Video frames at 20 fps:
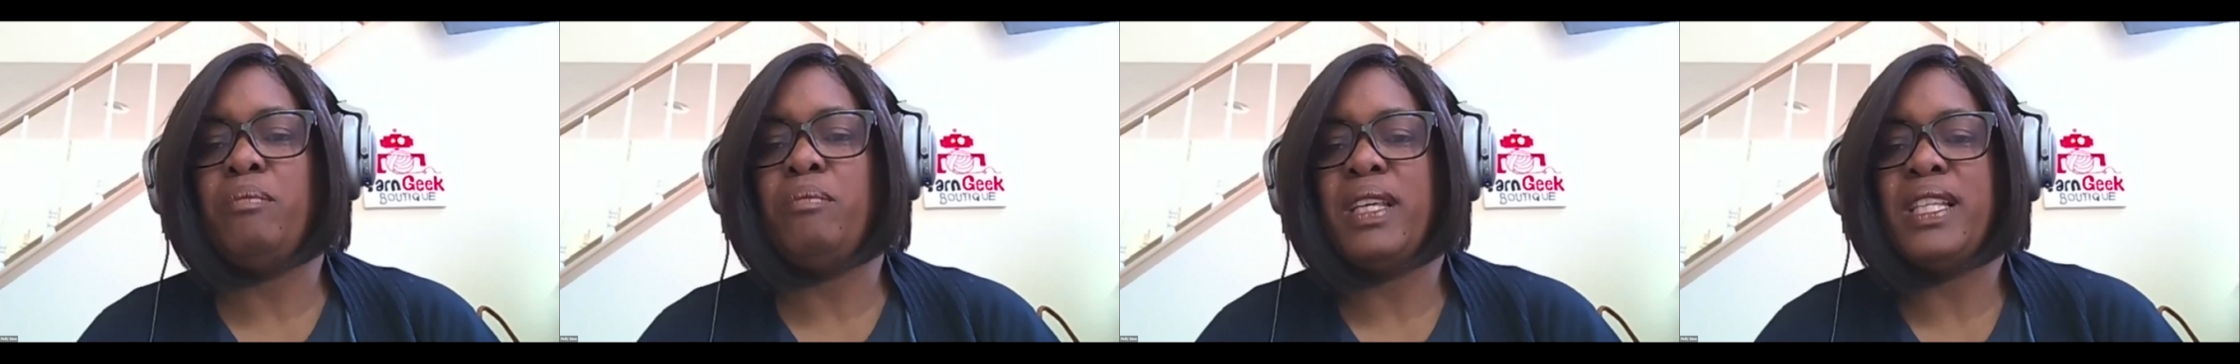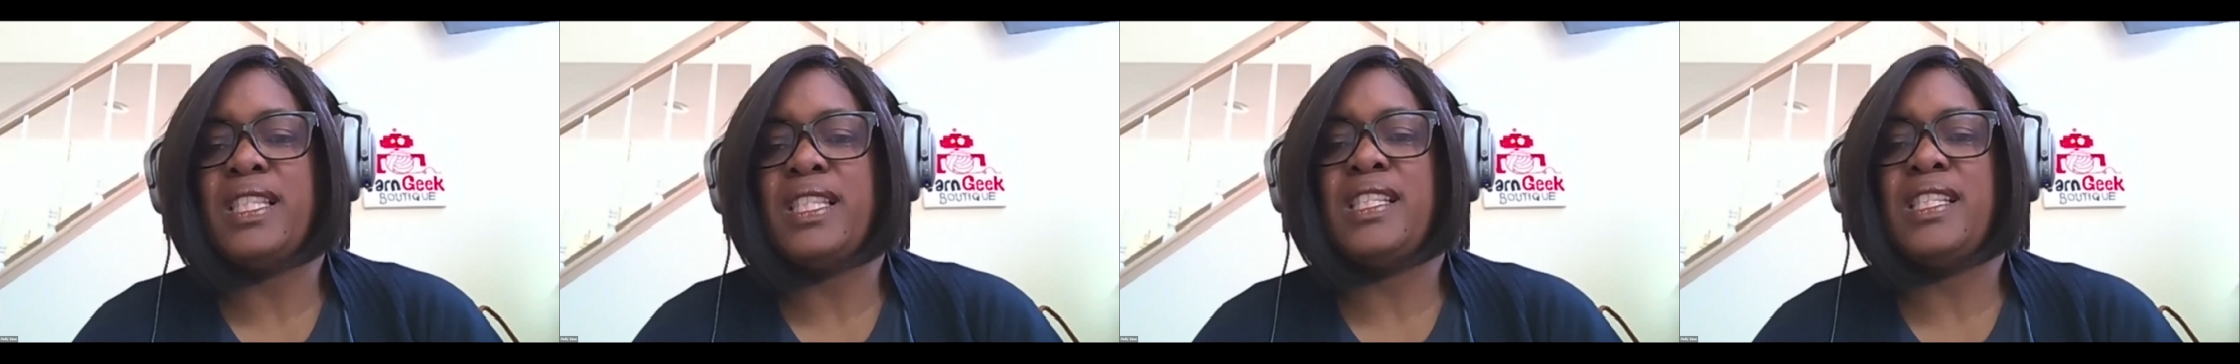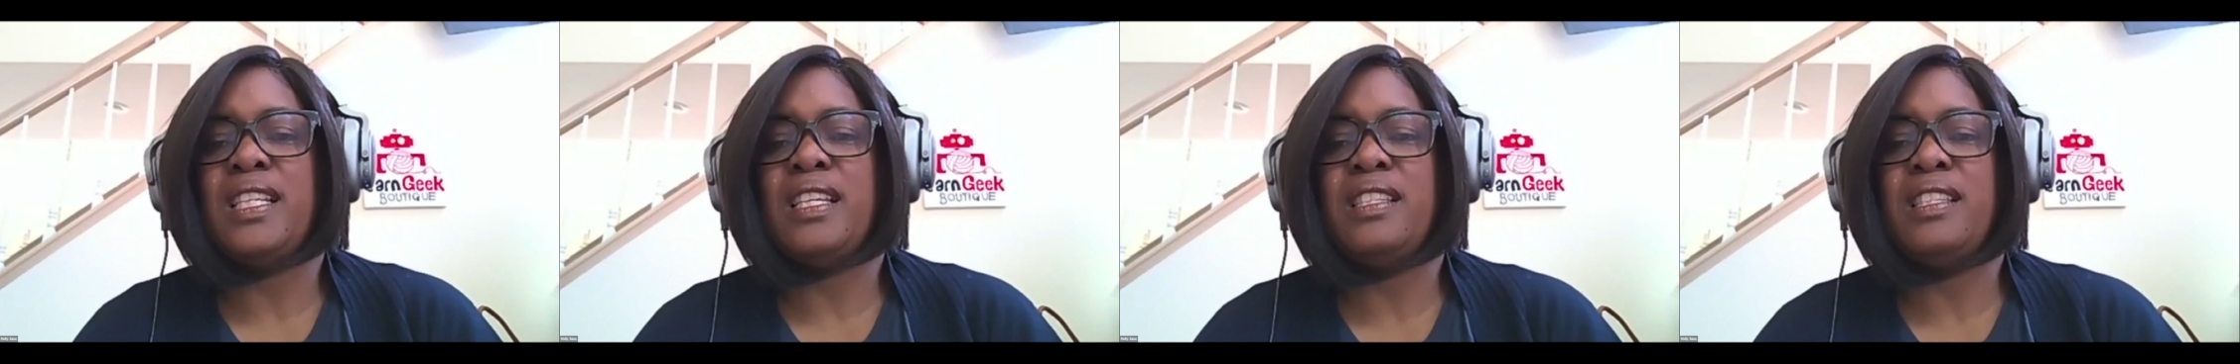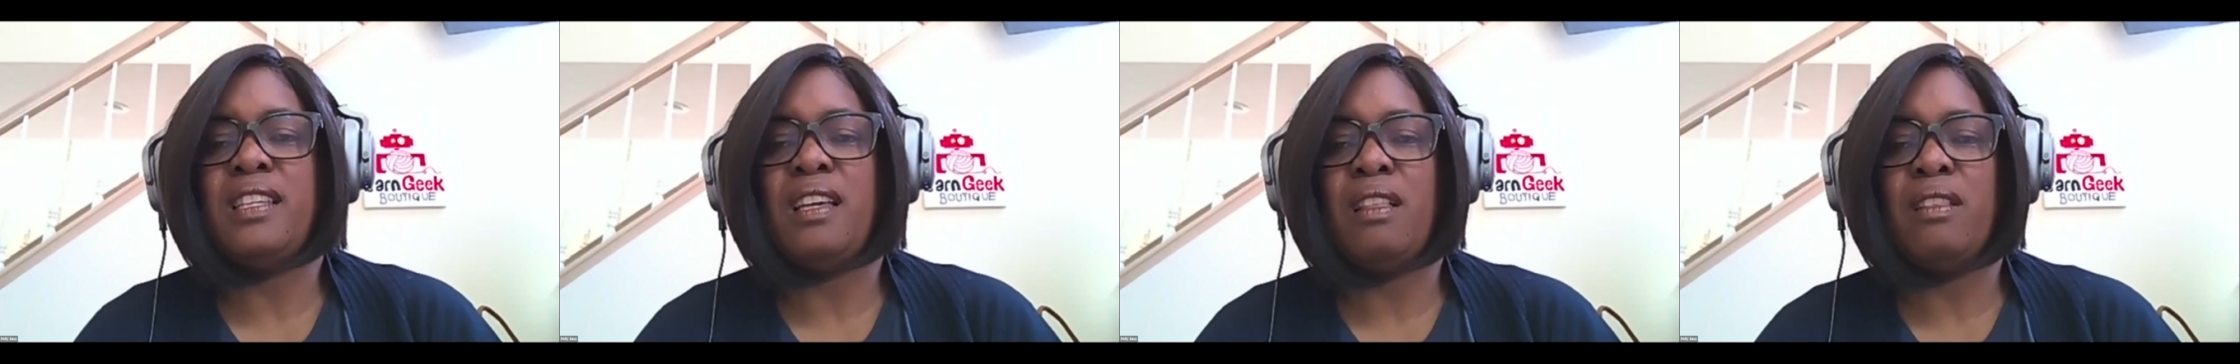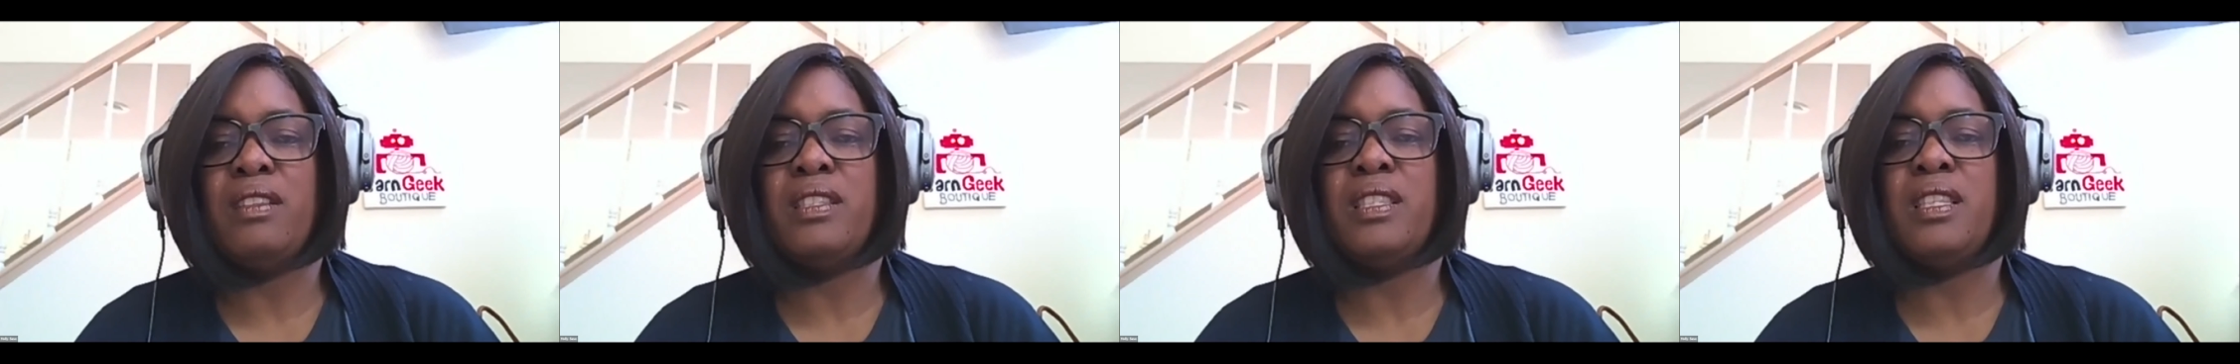as I said,
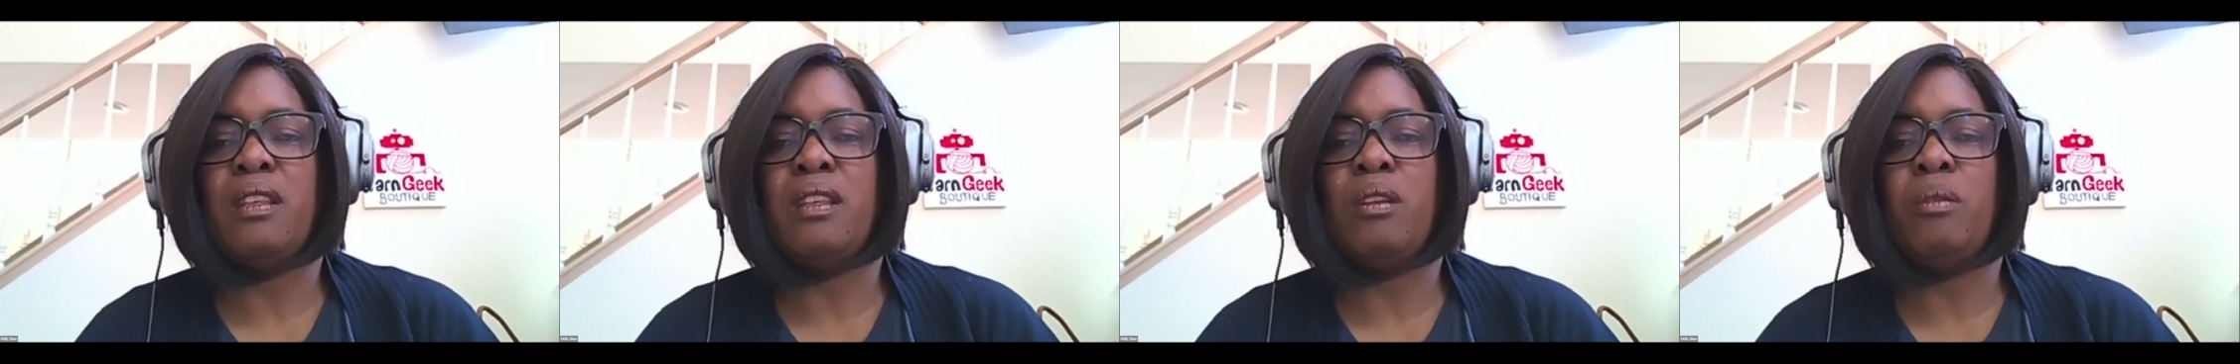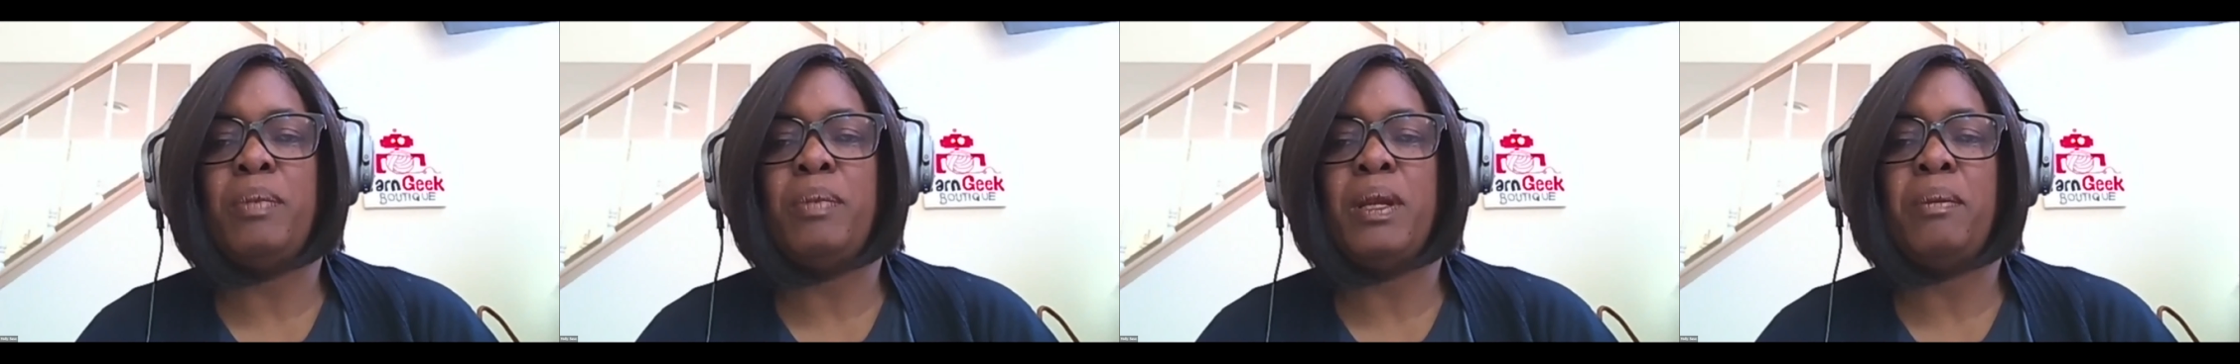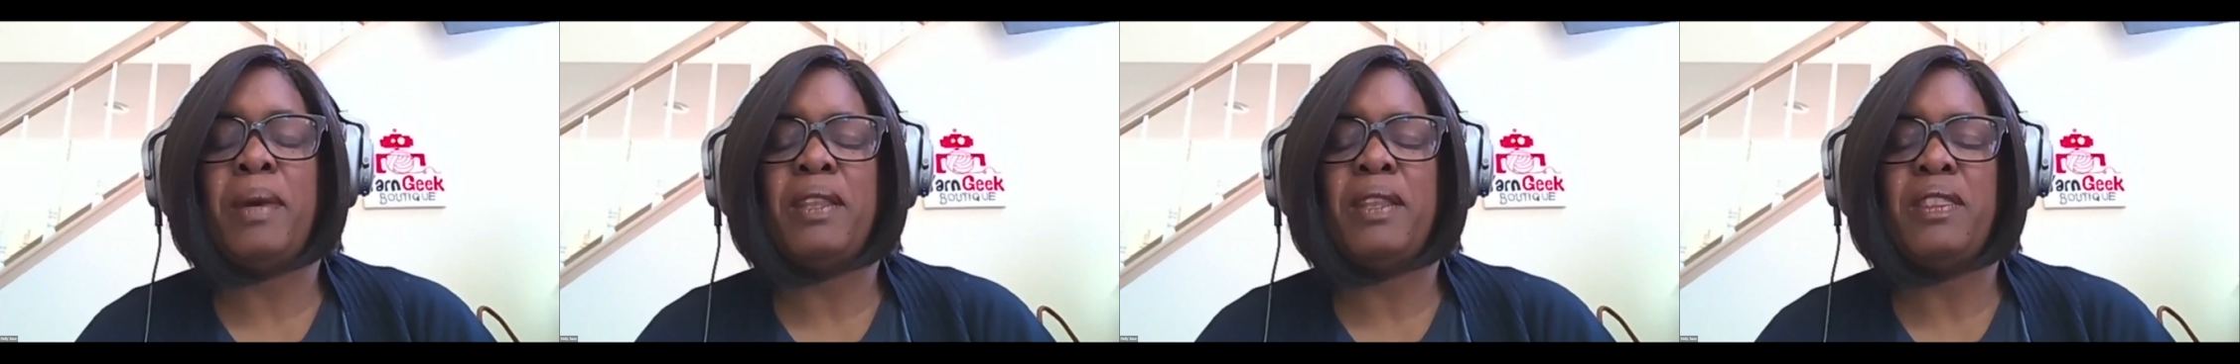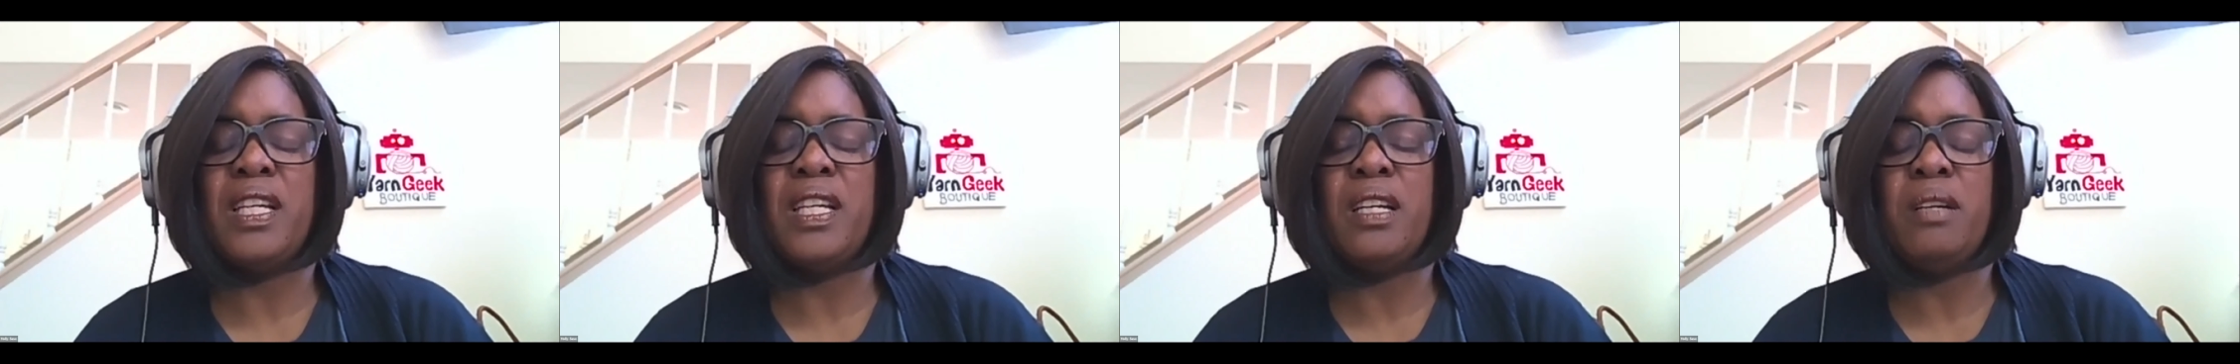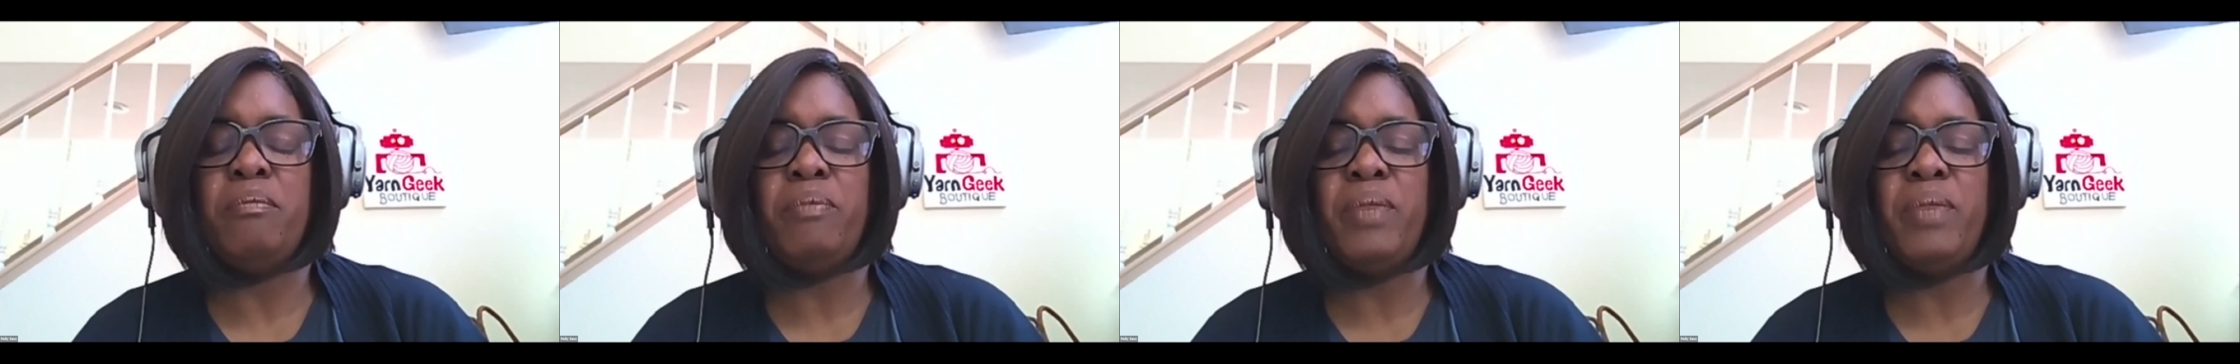tell us a little bit about the
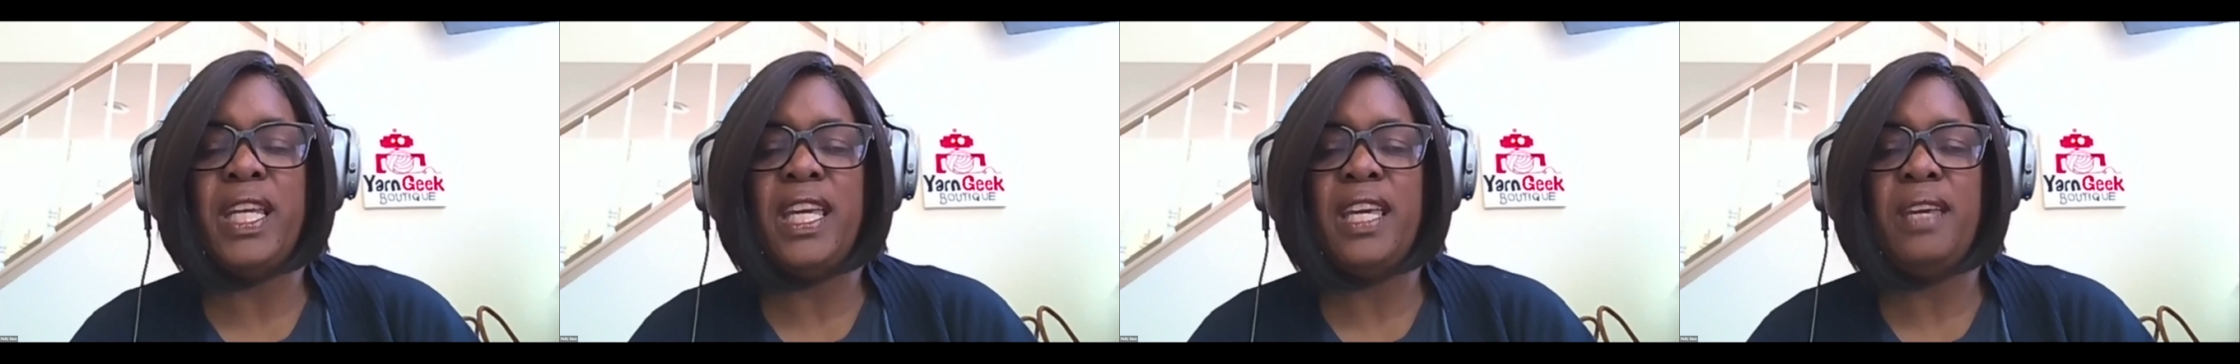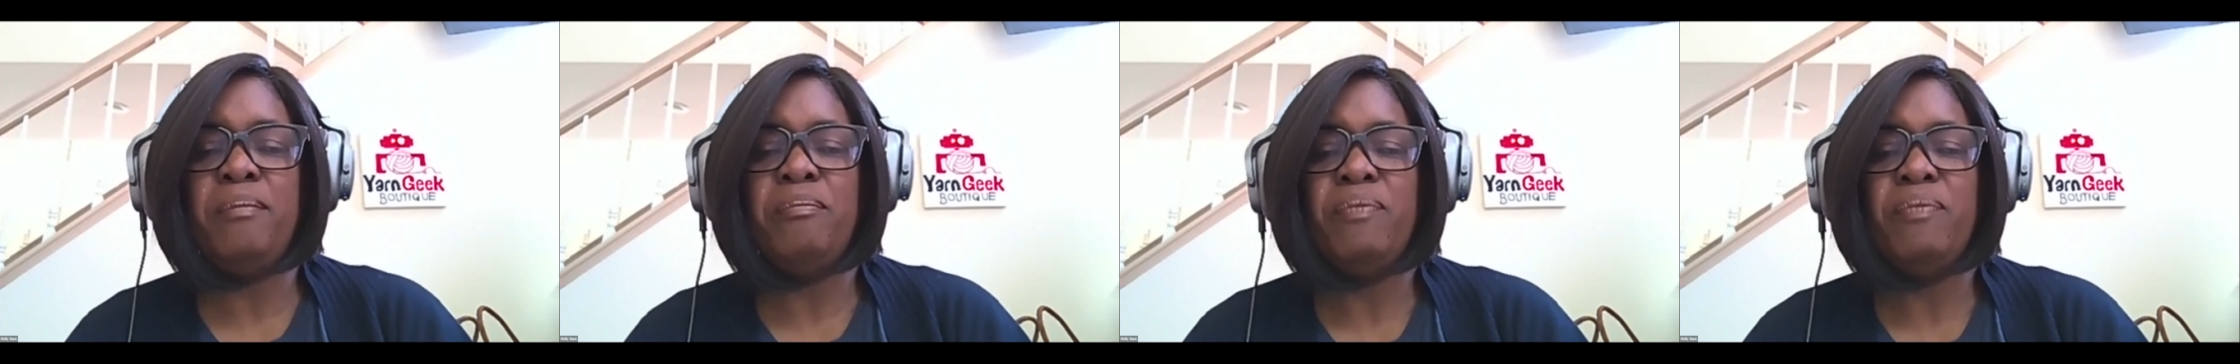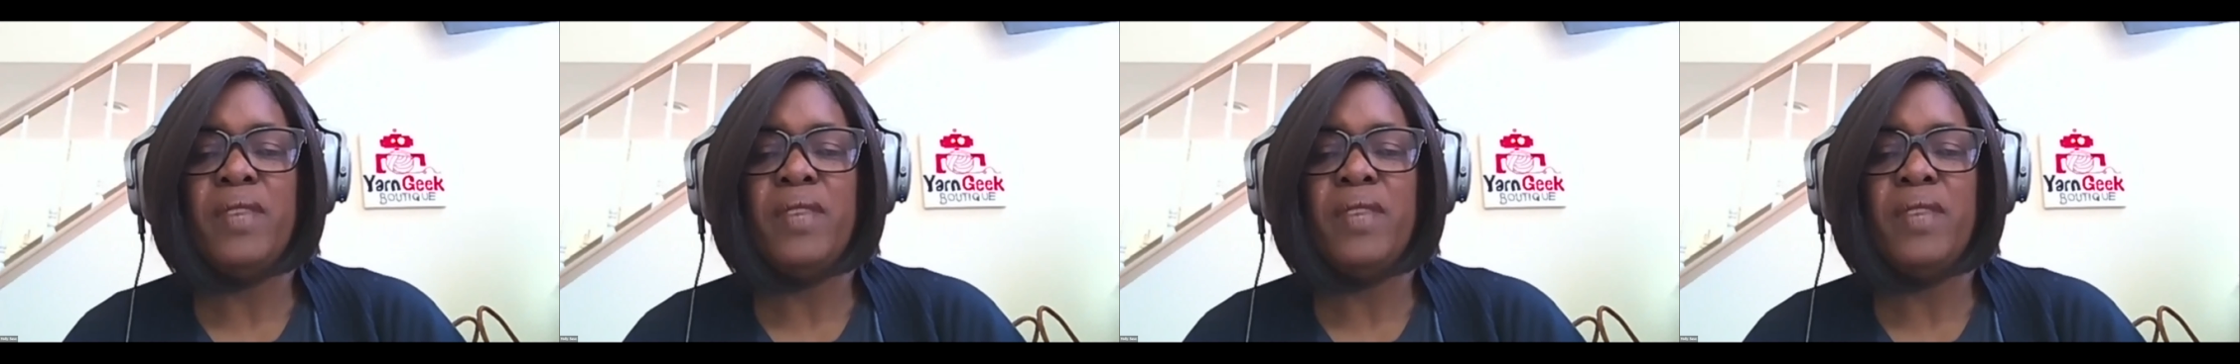company.